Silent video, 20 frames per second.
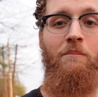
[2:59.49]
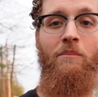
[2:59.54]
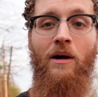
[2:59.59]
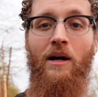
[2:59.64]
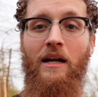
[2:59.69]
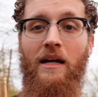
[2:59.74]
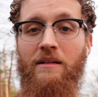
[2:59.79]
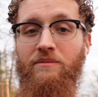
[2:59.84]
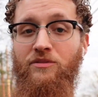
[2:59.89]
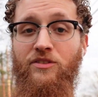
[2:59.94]

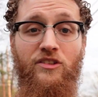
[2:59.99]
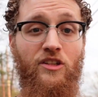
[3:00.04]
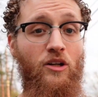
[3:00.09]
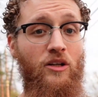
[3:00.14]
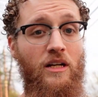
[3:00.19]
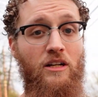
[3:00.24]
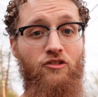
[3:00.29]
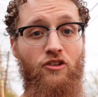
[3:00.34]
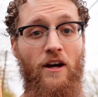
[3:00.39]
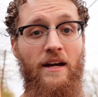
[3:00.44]
but I'm still
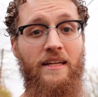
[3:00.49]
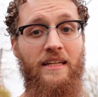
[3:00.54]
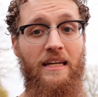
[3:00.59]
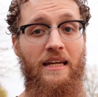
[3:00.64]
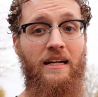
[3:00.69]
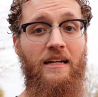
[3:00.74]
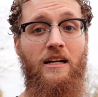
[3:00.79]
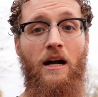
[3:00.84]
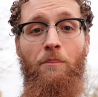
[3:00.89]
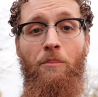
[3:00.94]
gonna try and
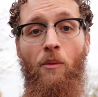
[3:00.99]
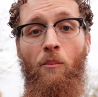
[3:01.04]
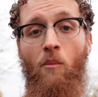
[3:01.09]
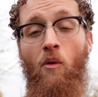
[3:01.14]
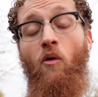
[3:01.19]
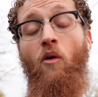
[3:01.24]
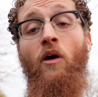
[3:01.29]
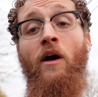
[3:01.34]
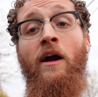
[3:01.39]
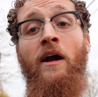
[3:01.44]
get a couple
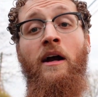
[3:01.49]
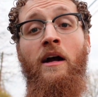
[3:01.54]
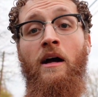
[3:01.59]
more.